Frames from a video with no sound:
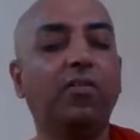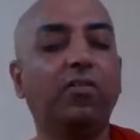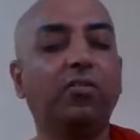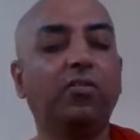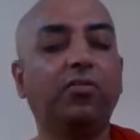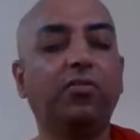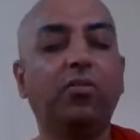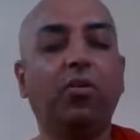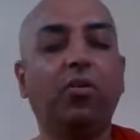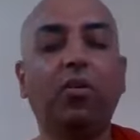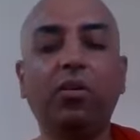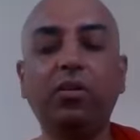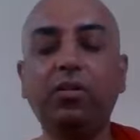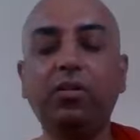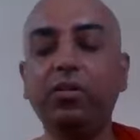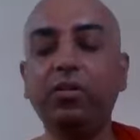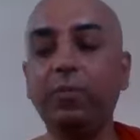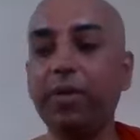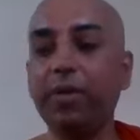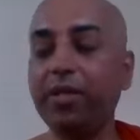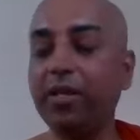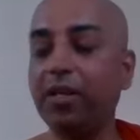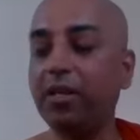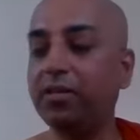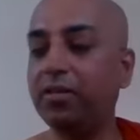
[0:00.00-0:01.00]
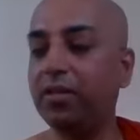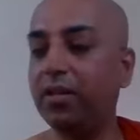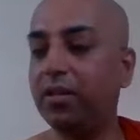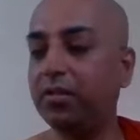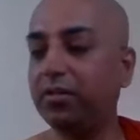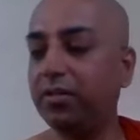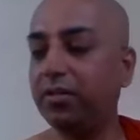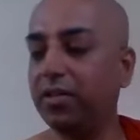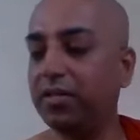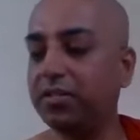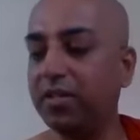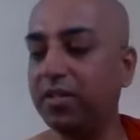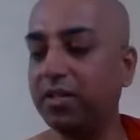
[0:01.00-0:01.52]
So all the material, the
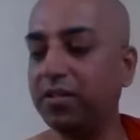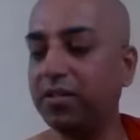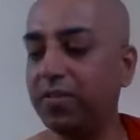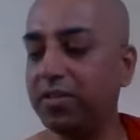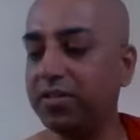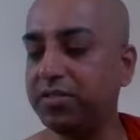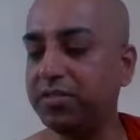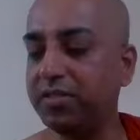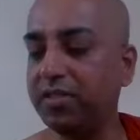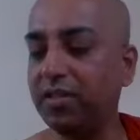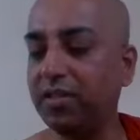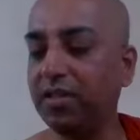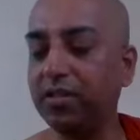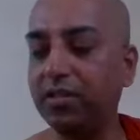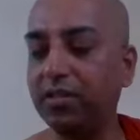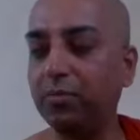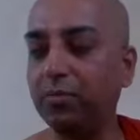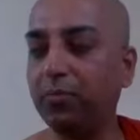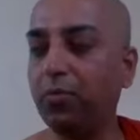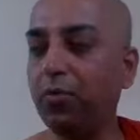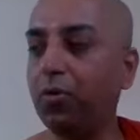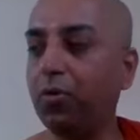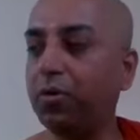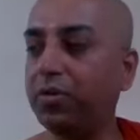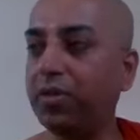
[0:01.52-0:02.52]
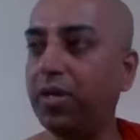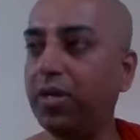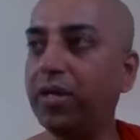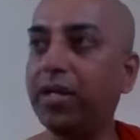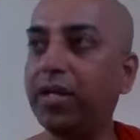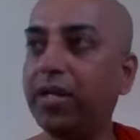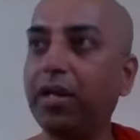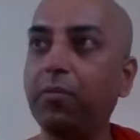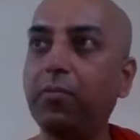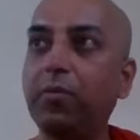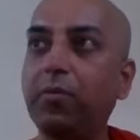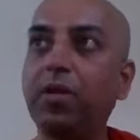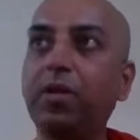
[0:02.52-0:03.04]
things that we see, the book, the
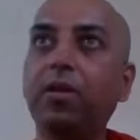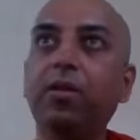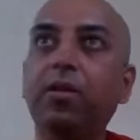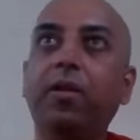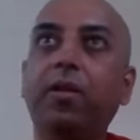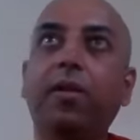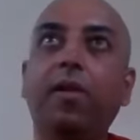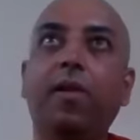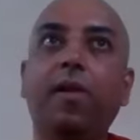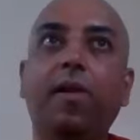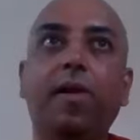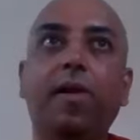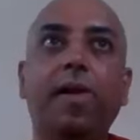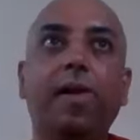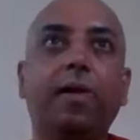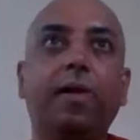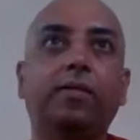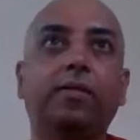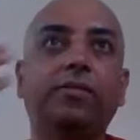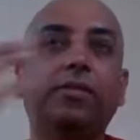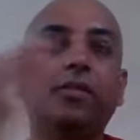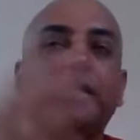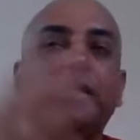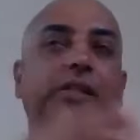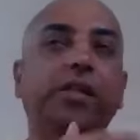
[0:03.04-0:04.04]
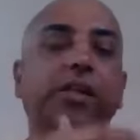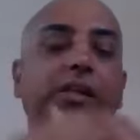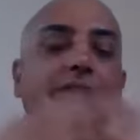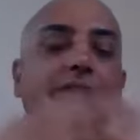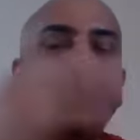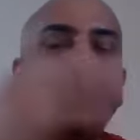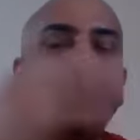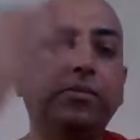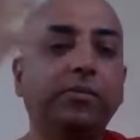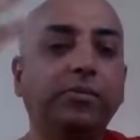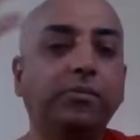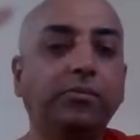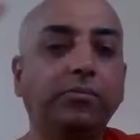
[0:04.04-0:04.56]
table,
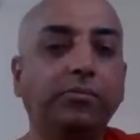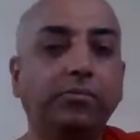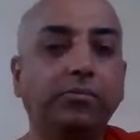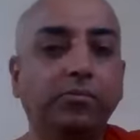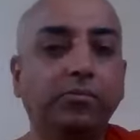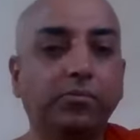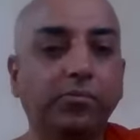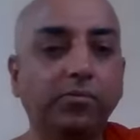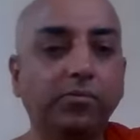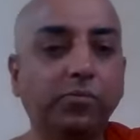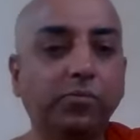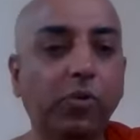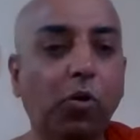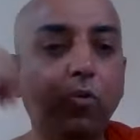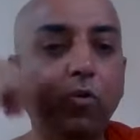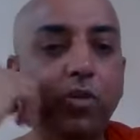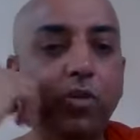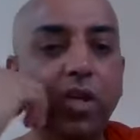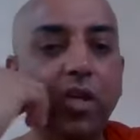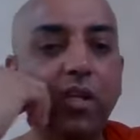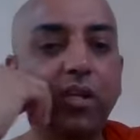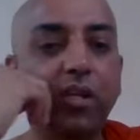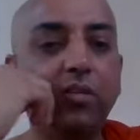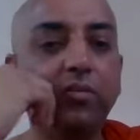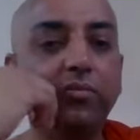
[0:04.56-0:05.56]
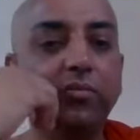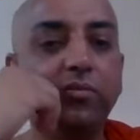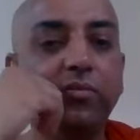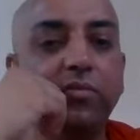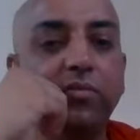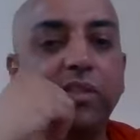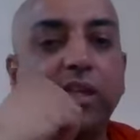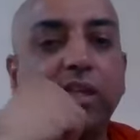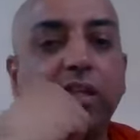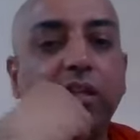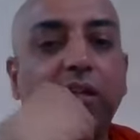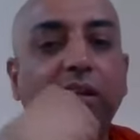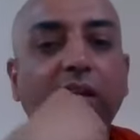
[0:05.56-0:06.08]
tree, mountain,
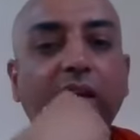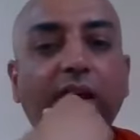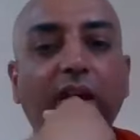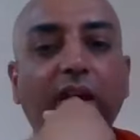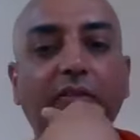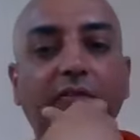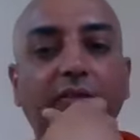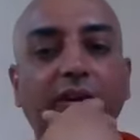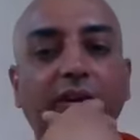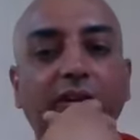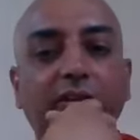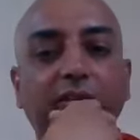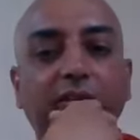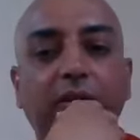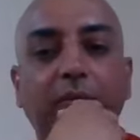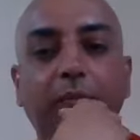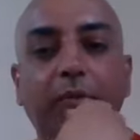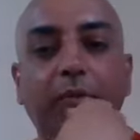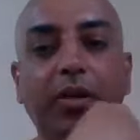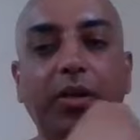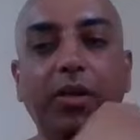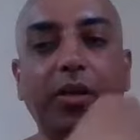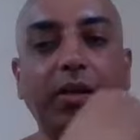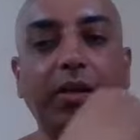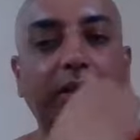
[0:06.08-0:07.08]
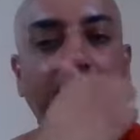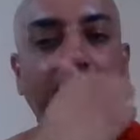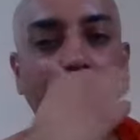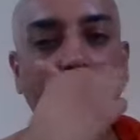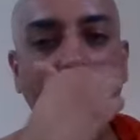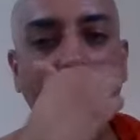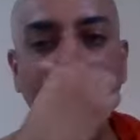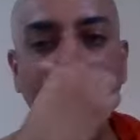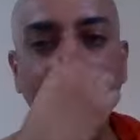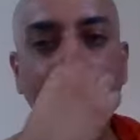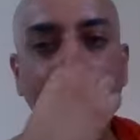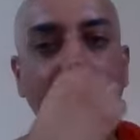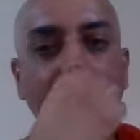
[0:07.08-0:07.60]
hill, everything, building,
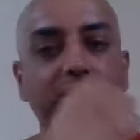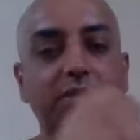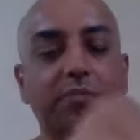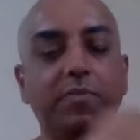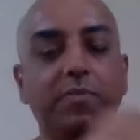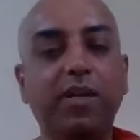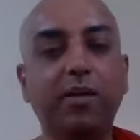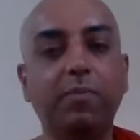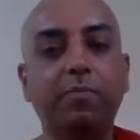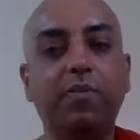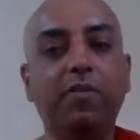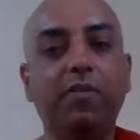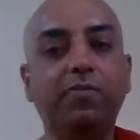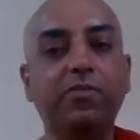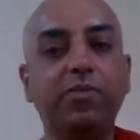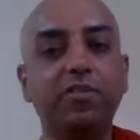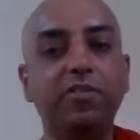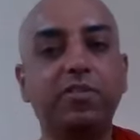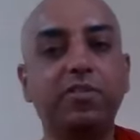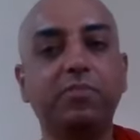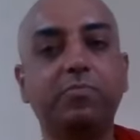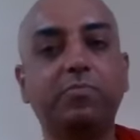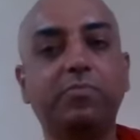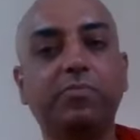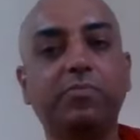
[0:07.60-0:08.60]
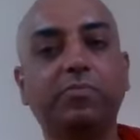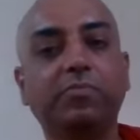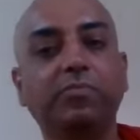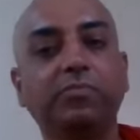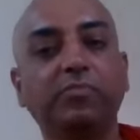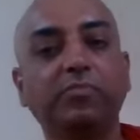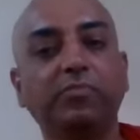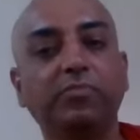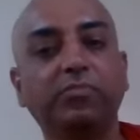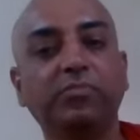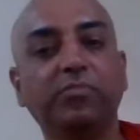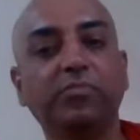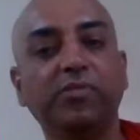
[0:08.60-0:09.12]
everything is made up of these
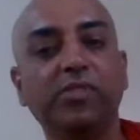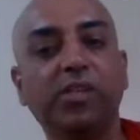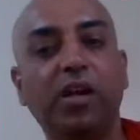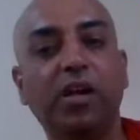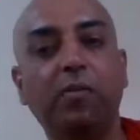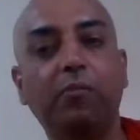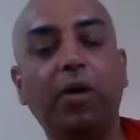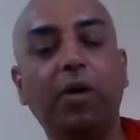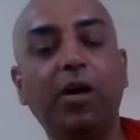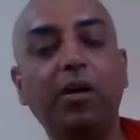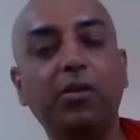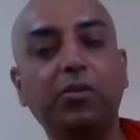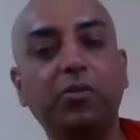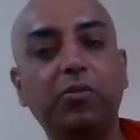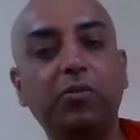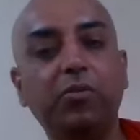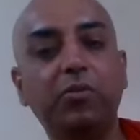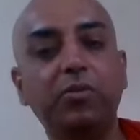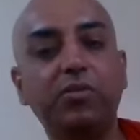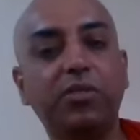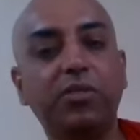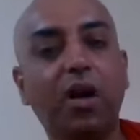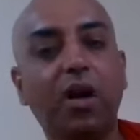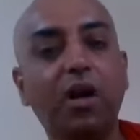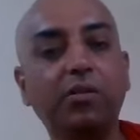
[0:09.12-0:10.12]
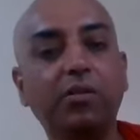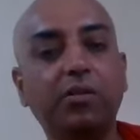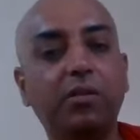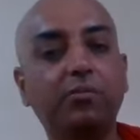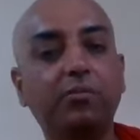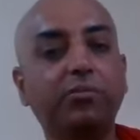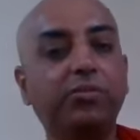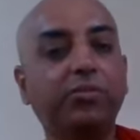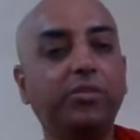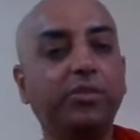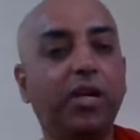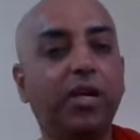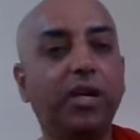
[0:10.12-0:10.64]
molecules,
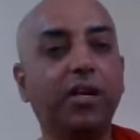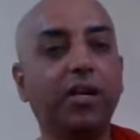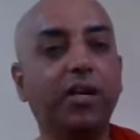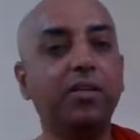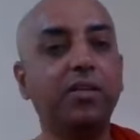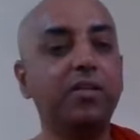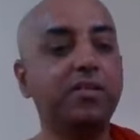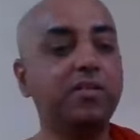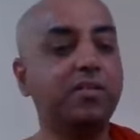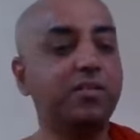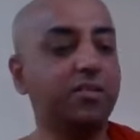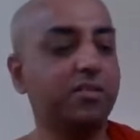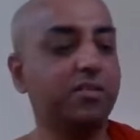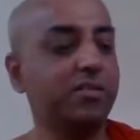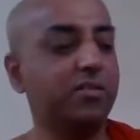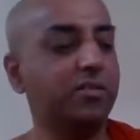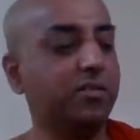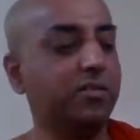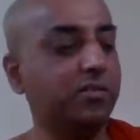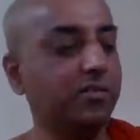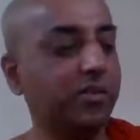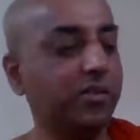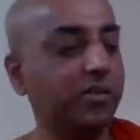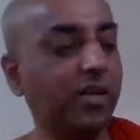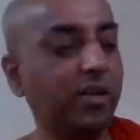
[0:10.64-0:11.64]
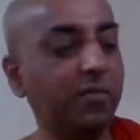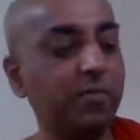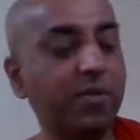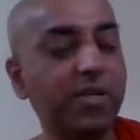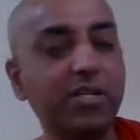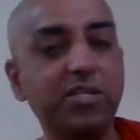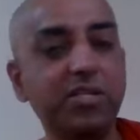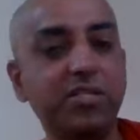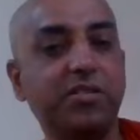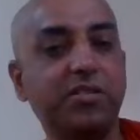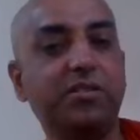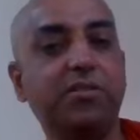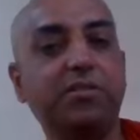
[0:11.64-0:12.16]
atoms, and these
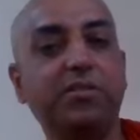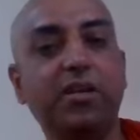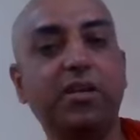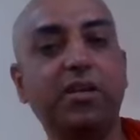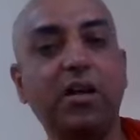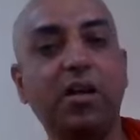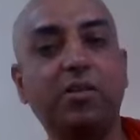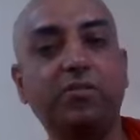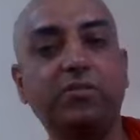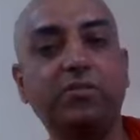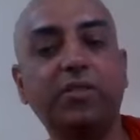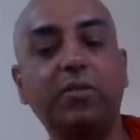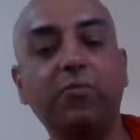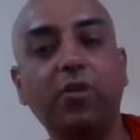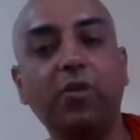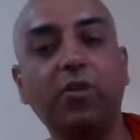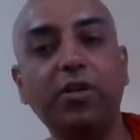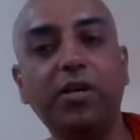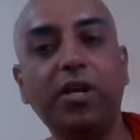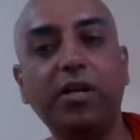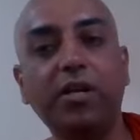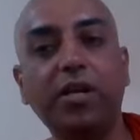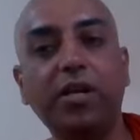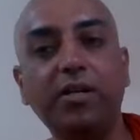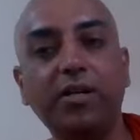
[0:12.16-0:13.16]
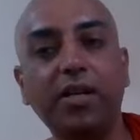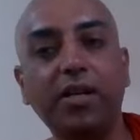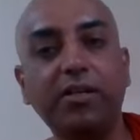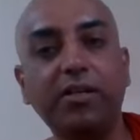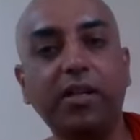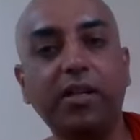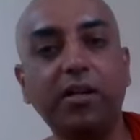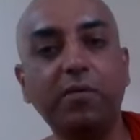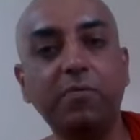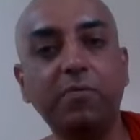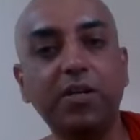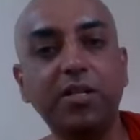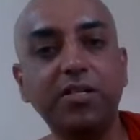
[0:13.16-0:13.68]
elements. There are some 110
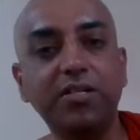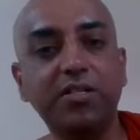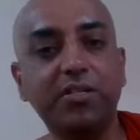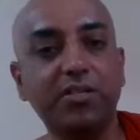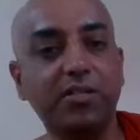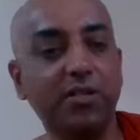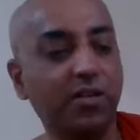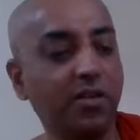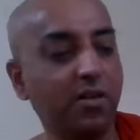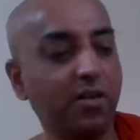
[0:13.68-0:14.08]
elements.